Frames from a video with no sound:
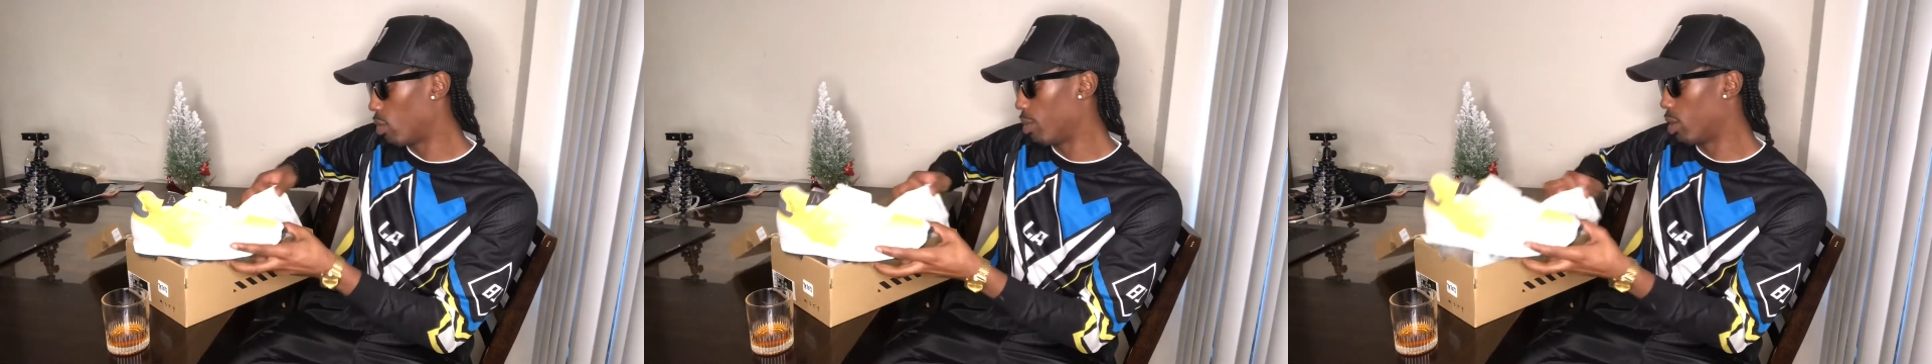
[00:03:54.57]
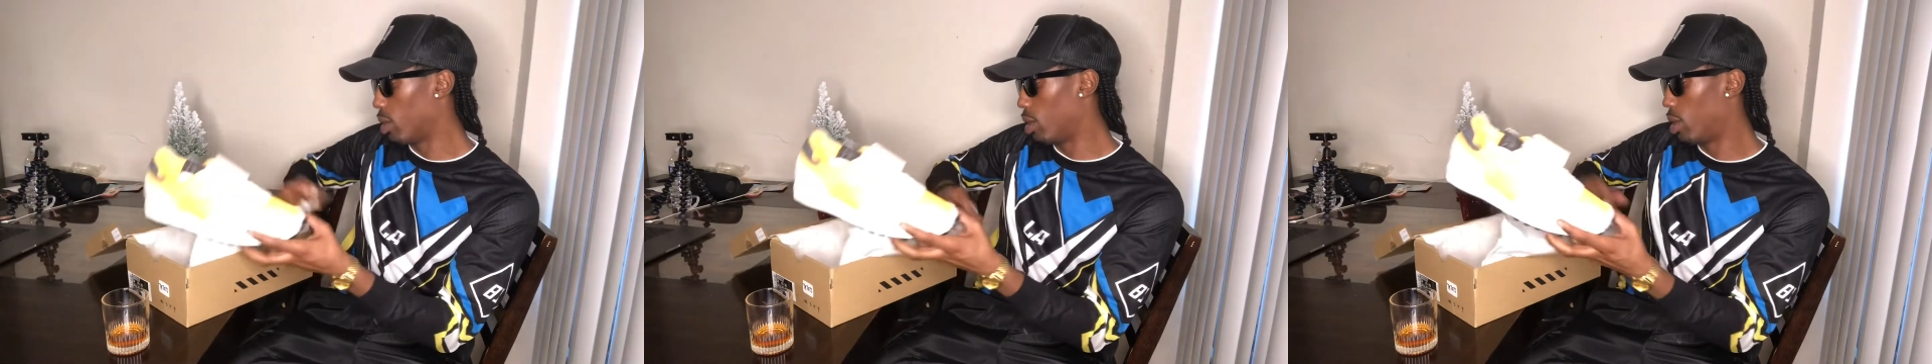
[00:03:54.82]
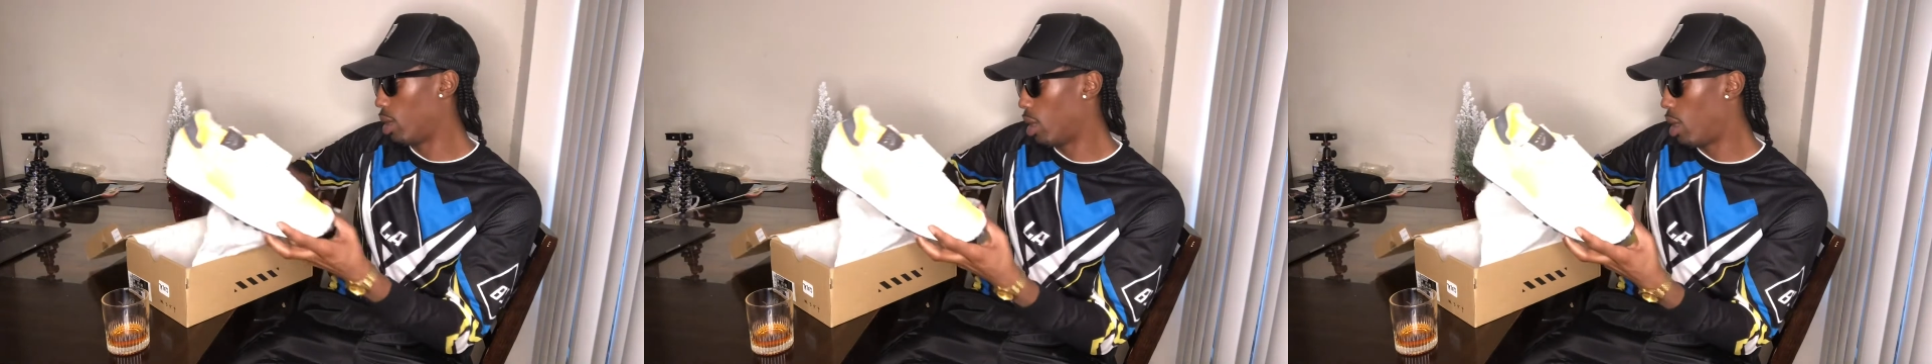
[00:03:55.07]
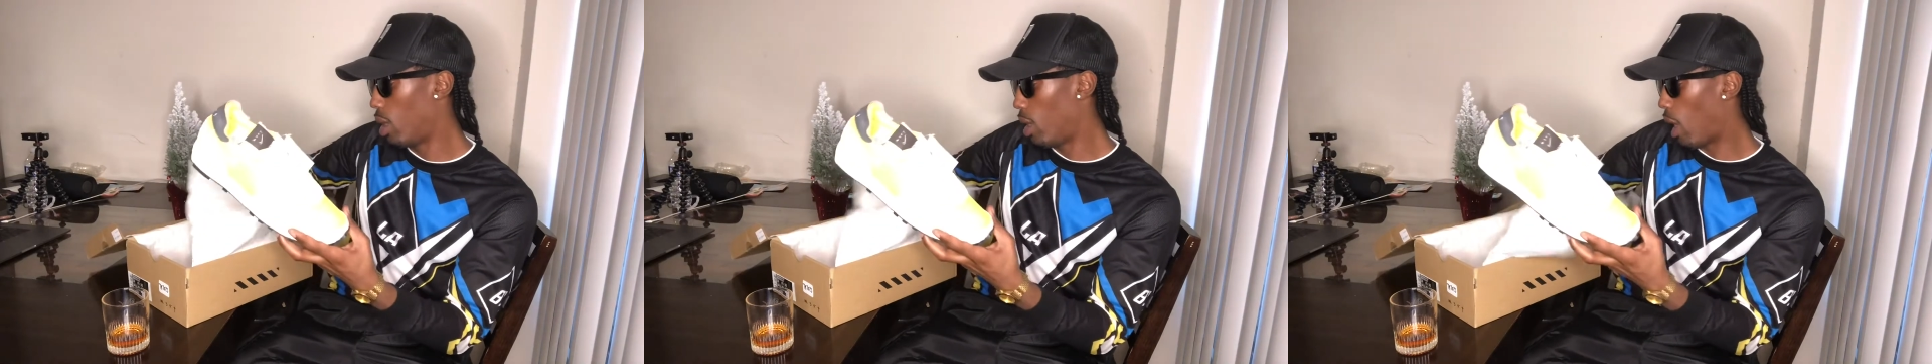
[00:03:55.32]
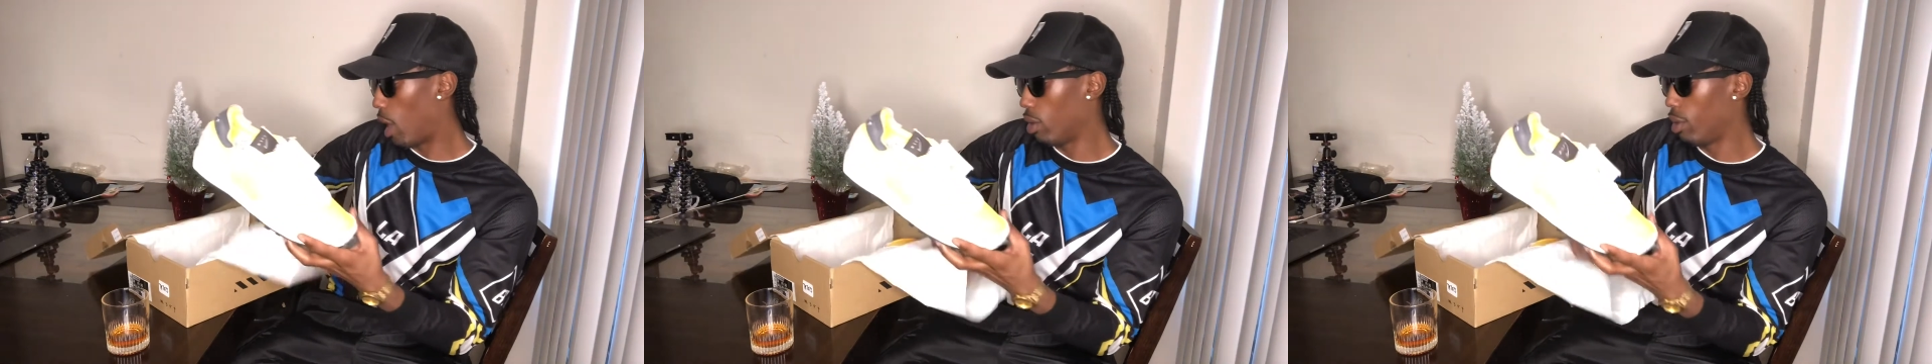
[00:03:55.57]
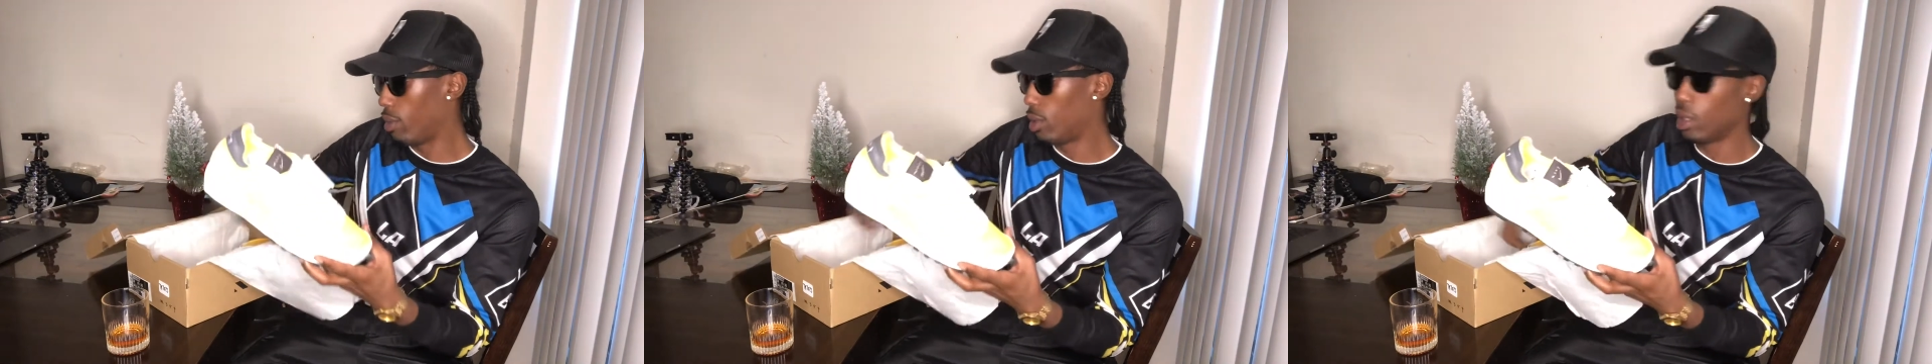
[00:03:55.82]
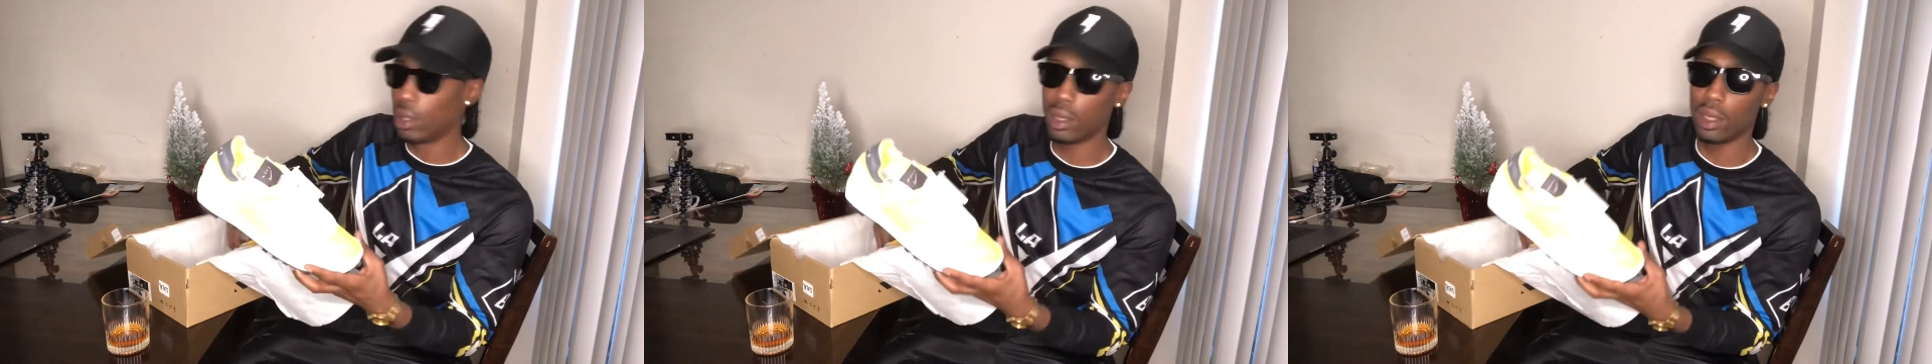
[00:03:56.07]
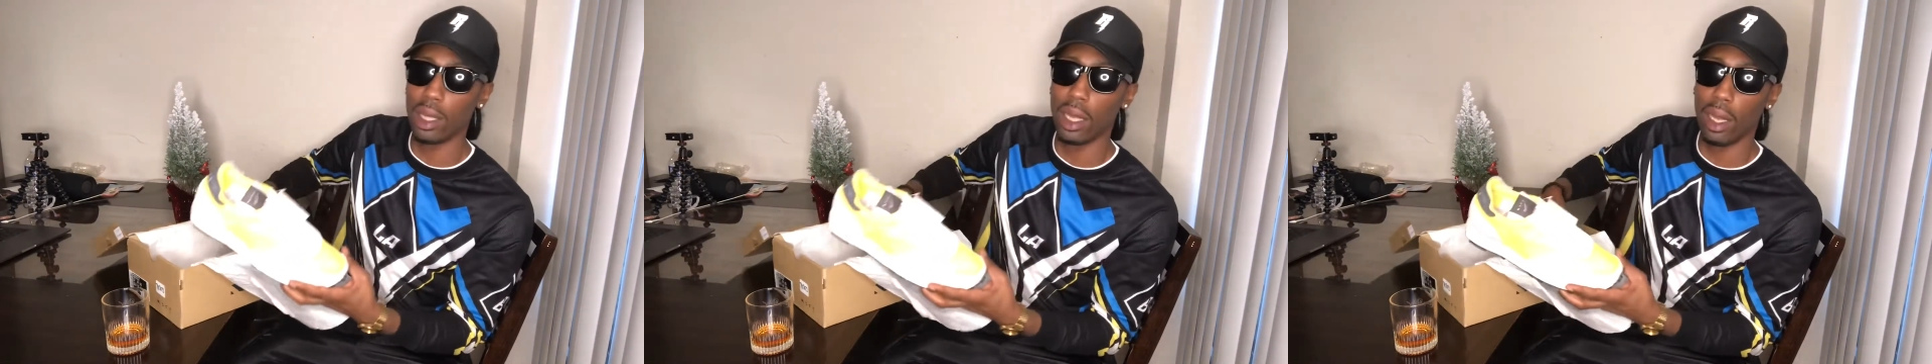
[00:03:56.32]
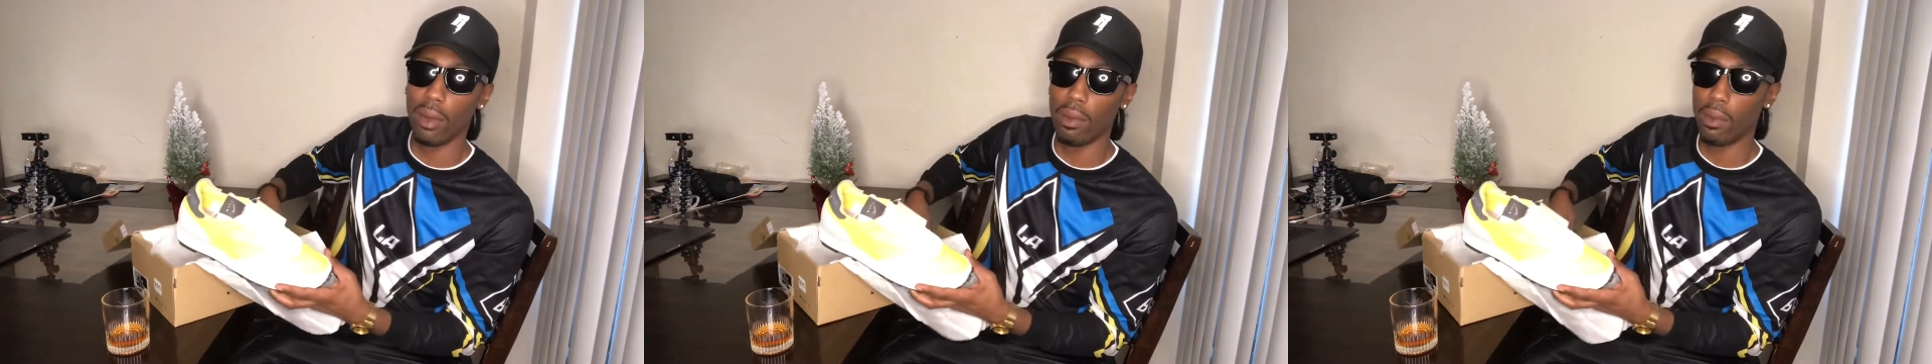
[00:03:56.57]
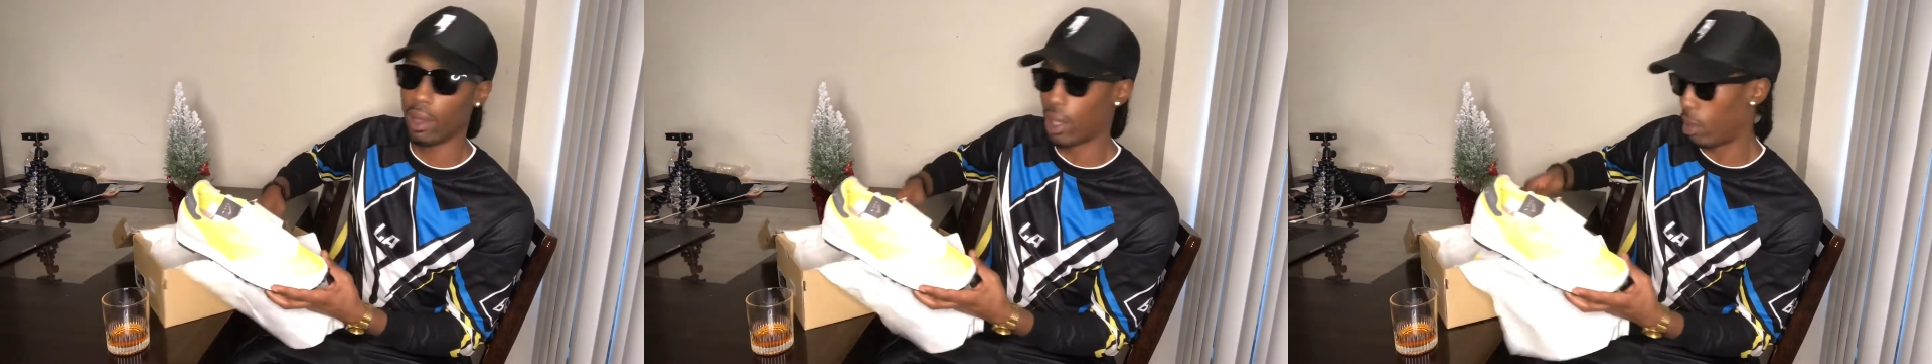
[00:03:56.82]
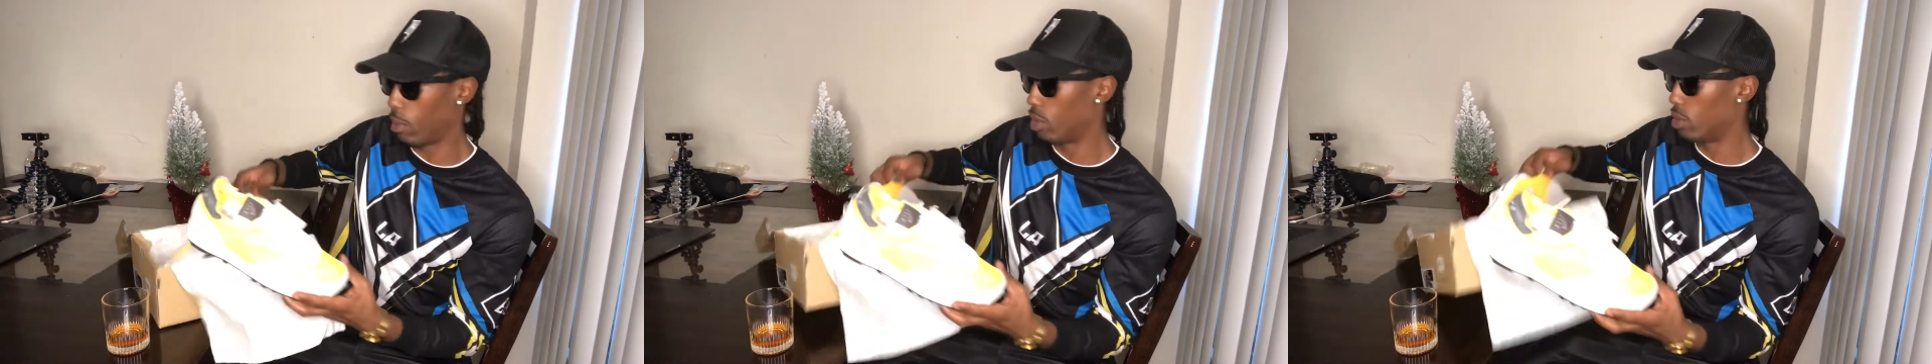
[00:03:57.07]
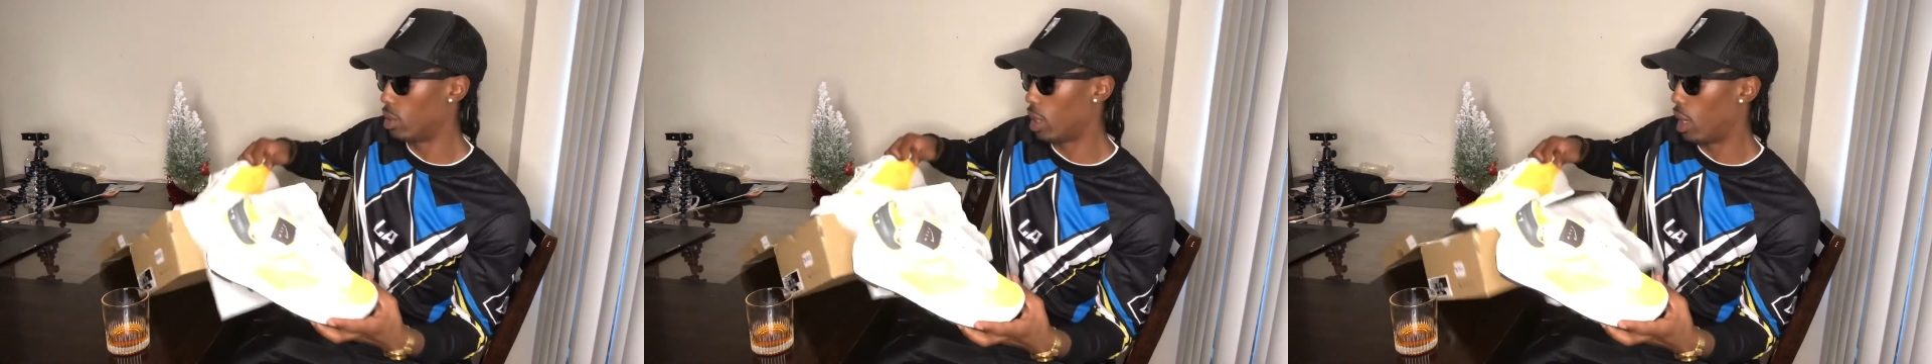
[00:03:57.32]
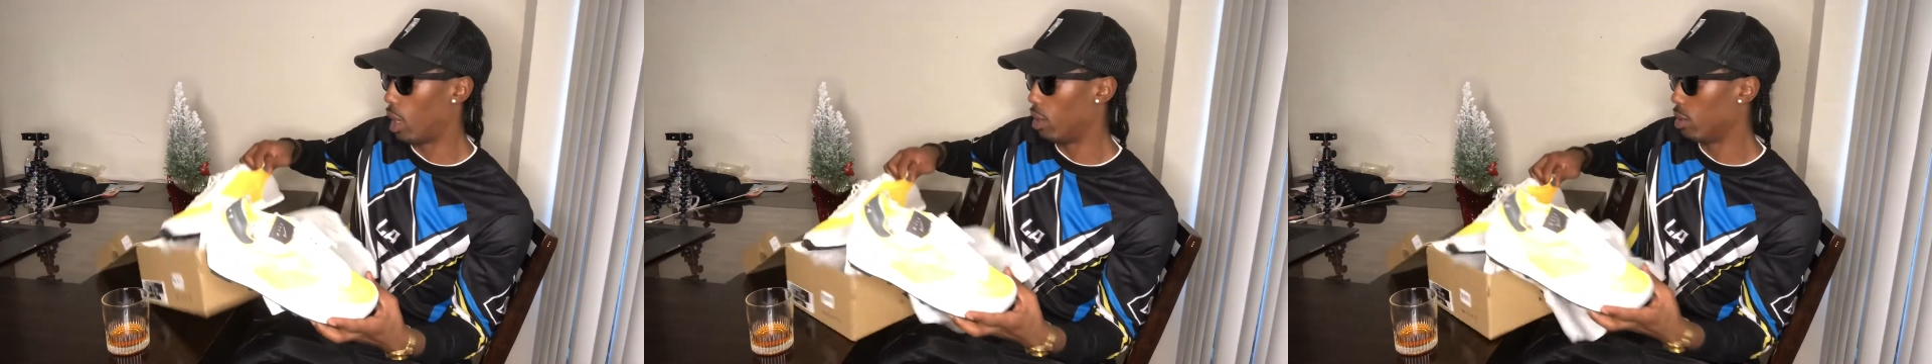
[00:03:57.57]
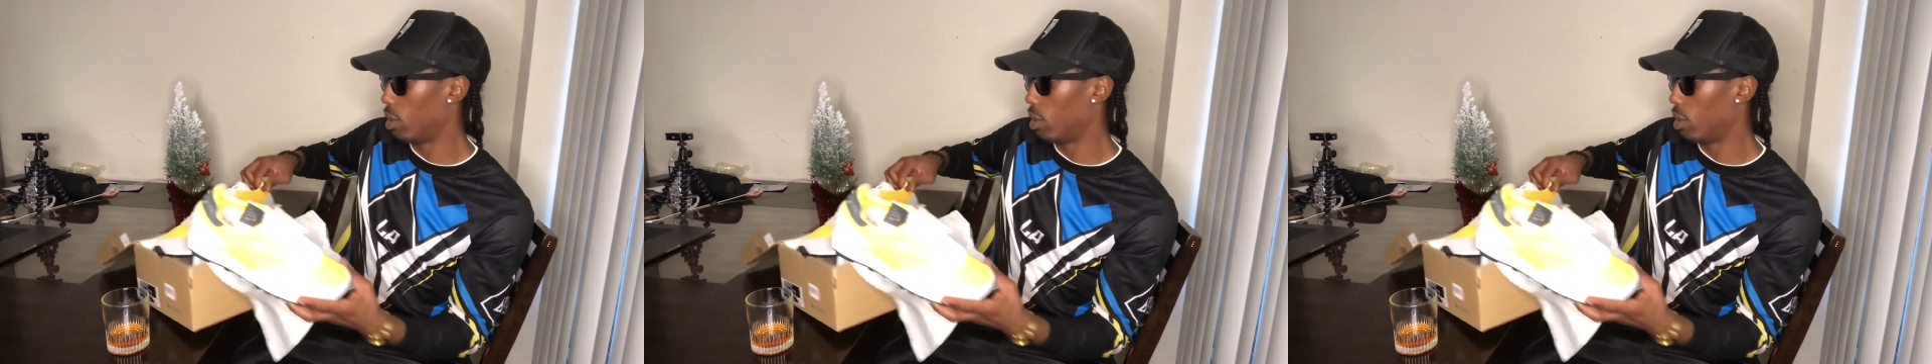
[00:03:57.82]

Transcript: you know, I don't even think this nigga never even came outside.